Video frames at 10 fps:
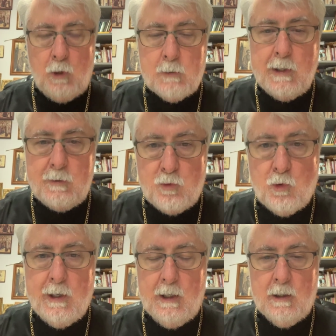What are we
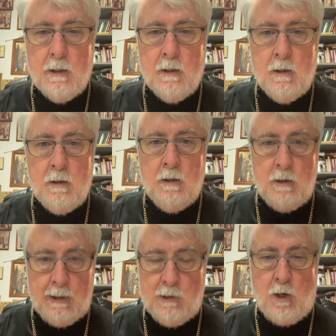doing
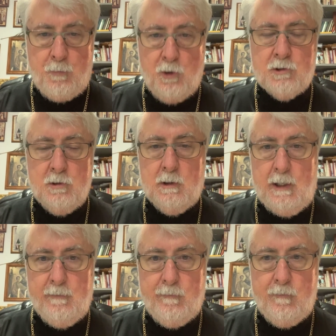in our personal
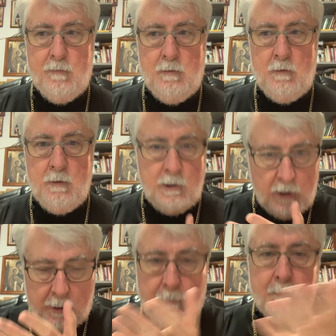life,
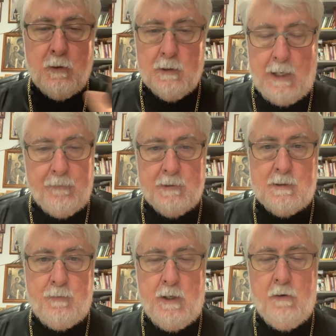in our communal life
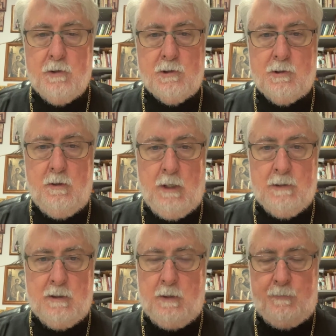as the parish,
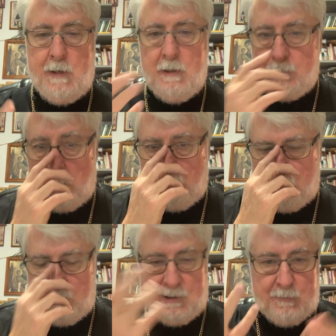as, as, as
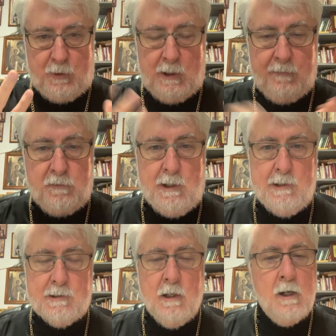parishes, as the body of
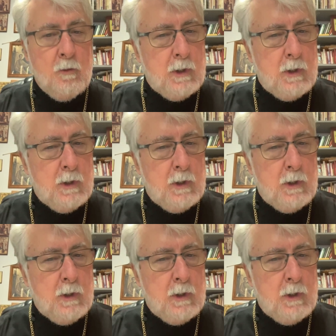Christ?